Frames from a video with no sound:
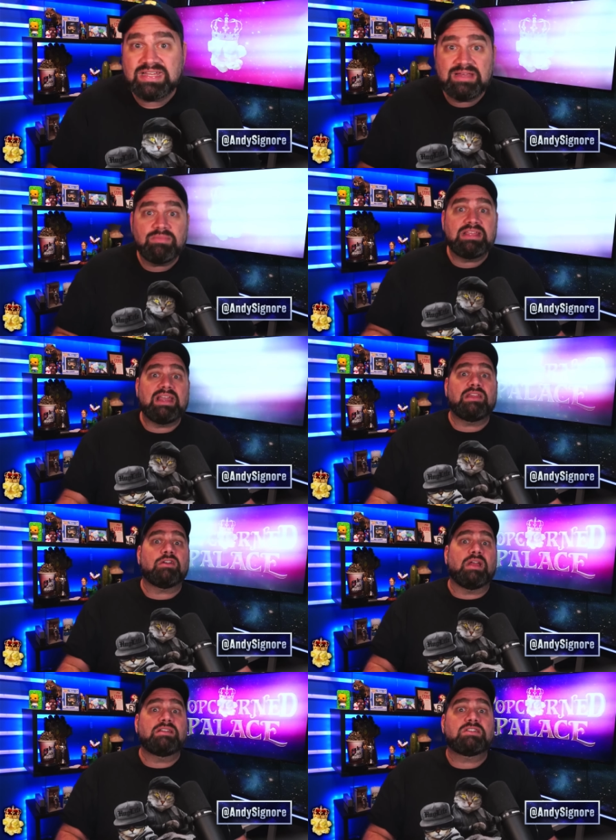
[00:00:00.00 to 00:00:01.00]
Team
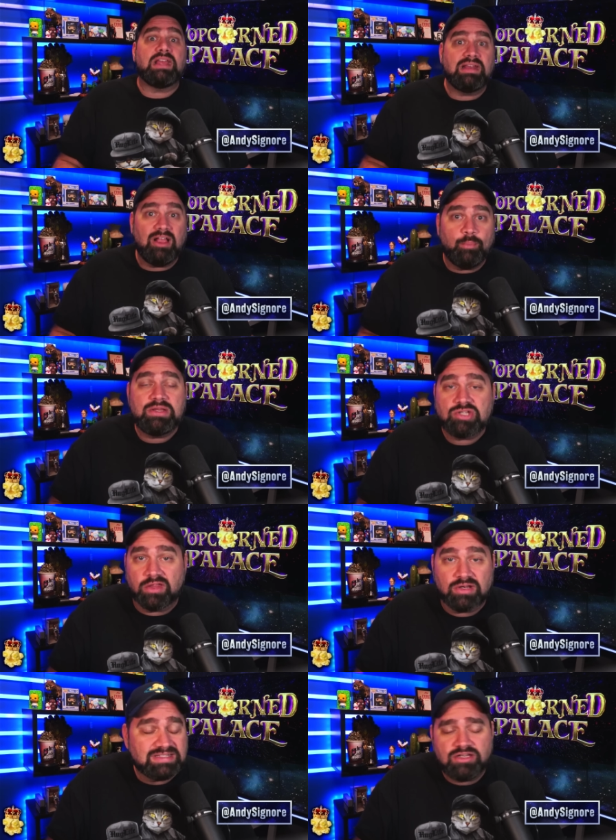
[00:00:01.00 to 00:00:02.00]
together and, and help each
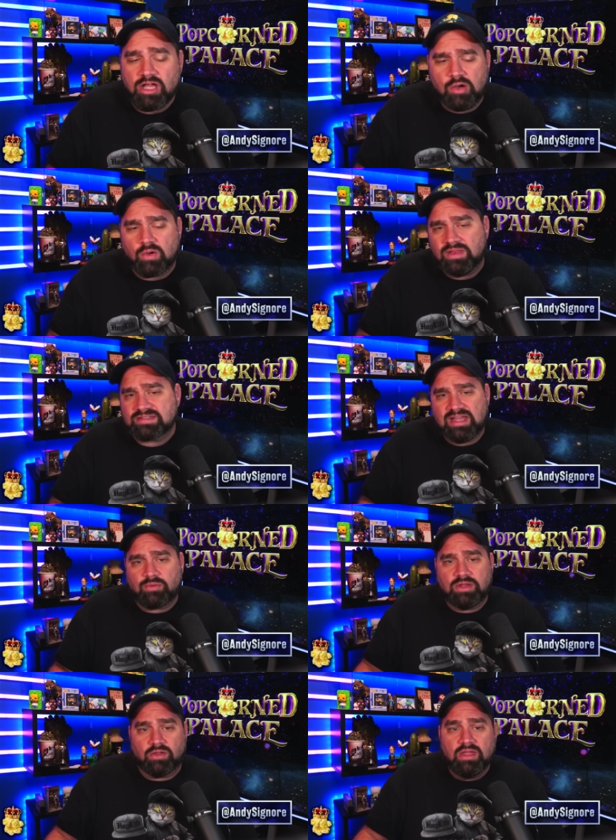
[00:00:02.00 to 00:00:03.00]
other and say, no, that's
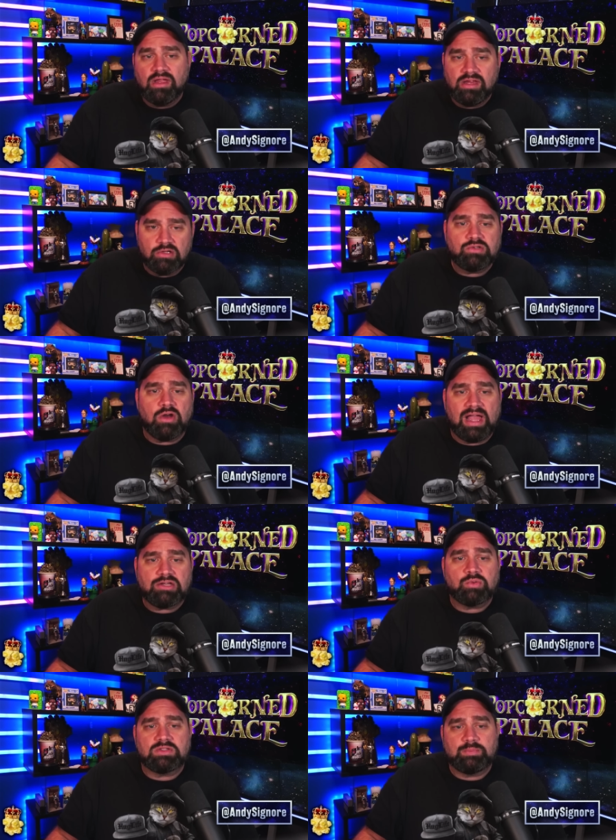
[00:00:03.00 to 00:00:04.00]
not real. Here's her actual